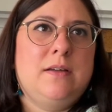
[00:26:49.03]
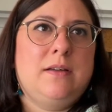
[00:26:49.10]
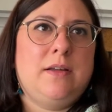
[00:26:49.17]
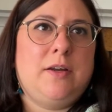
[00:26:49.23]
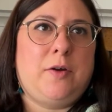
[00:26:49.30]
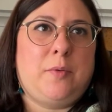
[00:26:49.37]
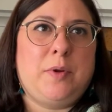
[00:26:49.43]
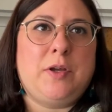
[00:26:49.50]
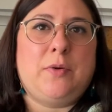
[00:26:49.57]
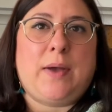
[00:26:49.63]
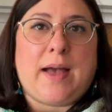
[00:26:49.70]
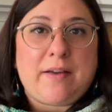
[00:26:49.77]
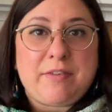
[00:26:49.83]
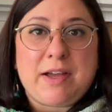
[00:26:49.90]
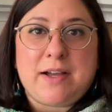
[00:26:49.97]
you know, when you
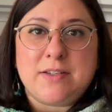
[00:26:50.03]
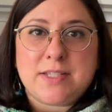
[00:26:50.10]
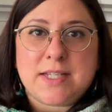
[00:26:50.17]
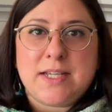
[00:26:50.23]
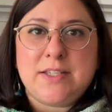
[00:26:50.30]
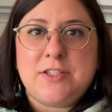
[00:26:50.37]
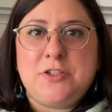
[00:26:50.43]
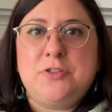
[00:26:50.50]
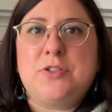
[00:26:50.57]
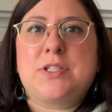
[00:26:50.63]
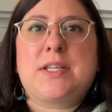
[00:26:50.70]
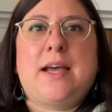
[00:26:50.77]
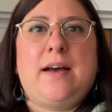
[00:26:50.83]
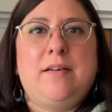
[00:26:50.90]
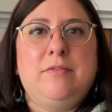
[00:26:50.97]
have a house guest, you
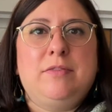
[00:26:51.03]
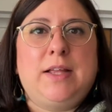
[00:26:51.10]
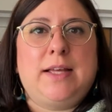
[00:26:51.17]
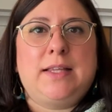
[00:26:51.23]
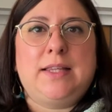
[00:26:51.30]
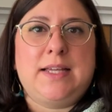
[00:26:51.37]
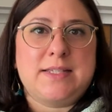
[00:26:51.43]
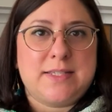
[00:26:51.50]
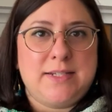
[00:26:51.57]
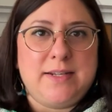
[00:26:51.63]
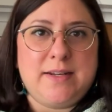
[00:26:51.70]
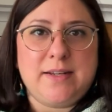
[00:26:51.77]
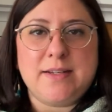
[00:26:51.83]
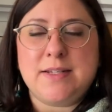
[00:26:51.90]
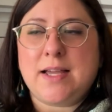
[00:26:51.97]
just have like less
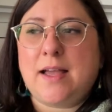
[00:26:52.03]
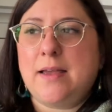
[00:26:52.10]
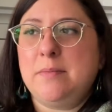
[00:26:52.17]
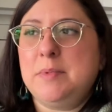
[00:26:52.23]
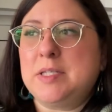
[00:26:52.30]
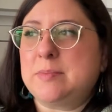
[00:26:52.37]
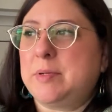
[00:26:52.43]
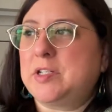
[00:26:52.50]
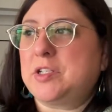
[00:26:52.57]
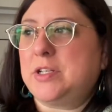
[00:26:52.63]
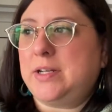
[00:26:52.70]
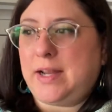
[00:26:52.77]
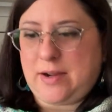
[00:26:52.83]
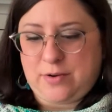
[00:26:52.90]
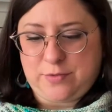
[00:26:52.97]
knitting time, especially
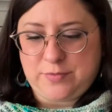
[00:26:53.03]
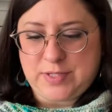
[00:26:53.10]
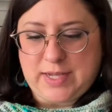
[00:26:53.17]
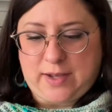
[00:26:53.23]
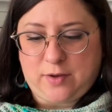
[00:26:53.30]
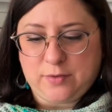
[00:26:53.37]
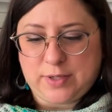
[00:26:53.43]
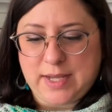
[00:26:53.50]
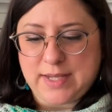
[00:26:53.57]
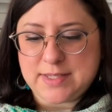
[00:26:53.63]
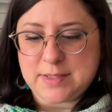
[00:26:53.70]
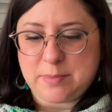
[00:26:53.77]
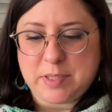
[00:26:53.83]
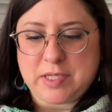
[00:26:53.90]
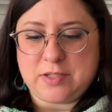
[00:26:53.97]
an out of town
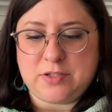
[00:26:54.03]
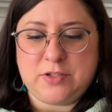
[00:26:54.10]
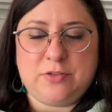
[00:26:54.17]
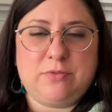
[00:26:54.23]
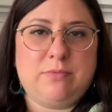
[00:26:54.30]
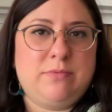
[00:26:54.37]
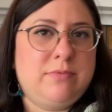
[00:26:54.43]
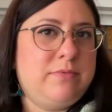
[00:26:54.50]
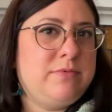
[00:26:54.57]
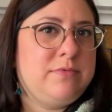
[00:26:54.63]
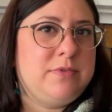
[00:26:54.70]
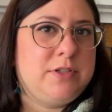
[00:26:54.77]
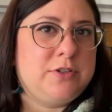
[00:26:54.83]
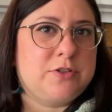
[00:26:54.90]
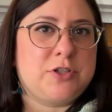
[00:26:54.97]
guest, because
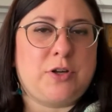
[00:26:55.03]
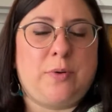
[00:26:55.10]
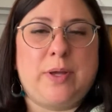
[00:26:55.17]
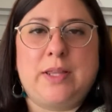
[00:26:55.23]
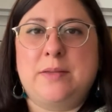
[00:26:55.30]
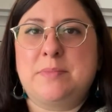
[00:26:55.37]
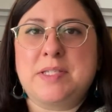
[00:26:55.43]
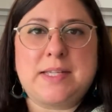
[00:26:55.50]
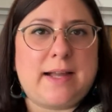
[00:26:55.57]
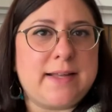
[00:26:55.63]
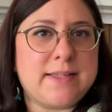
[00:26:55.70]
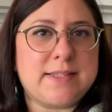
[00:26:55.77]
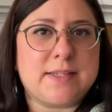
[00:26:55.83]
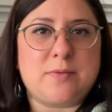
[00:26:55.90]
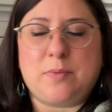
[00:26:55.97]
you're showing them
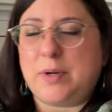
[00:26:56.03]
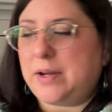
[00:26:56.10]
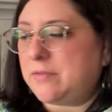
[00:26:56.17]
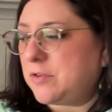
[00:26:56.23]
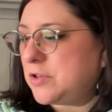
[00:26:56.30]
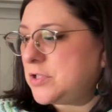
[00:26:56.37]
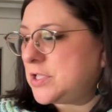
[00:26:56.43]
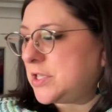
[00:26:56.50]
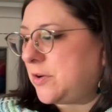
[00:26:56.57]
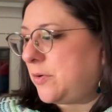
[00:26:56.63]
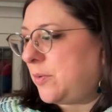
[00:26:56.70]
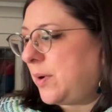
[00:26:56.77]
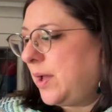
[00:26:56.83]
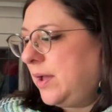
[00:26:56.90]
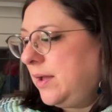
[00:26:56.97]
sites and whatever.
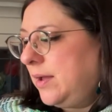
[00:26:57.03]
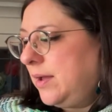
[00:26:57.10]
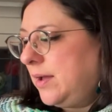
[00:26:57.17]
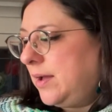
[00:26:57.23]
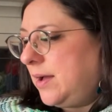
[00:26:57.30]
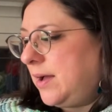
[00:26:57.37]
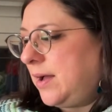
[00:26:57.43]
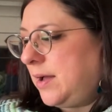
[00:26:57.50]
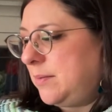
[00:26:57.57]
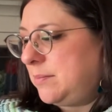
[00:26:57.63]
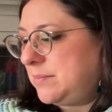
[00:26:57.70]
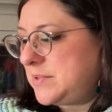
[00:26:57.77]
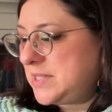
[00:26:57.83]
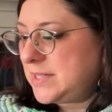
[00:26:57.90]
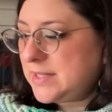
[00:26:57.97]
So
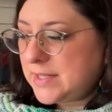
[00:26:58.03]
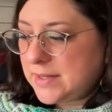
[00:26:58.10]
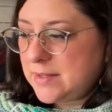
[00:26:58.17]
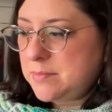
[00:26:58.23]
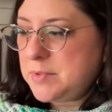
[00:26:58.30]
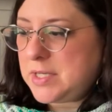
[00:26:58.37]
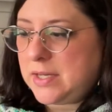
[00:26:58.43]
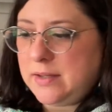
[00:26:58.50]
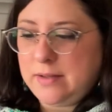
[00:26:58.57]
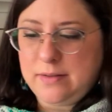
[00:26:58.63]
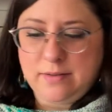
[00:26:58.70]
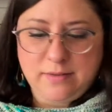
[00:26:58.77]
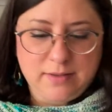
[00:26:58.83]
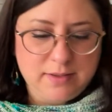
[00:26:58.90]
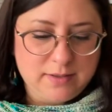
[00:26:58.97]
didn't get them
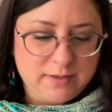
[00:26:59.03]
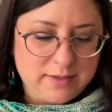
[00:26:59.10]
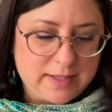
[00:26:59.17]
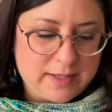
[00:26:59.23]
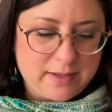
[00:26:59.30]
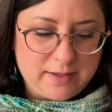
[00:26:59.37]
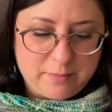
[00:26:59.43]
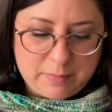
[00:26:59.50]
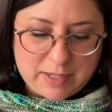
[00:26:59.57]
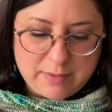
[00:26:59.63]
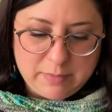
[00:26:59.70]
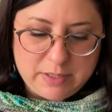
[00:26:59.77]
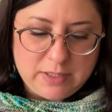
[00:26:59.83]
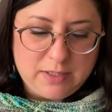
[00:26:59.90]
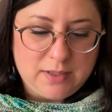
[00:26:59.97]
done. They
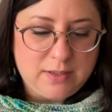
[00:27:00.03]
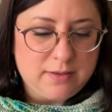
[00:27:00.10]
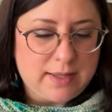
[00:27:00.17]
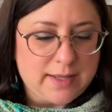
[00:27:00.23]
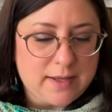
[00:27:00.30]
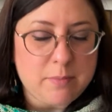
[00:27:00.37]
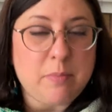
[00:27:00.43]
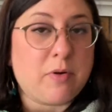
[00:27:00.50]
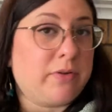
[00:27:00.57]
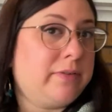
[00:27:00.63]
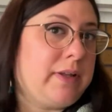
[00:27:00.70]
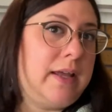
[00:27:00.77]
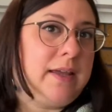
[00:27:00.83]
might be like a birthday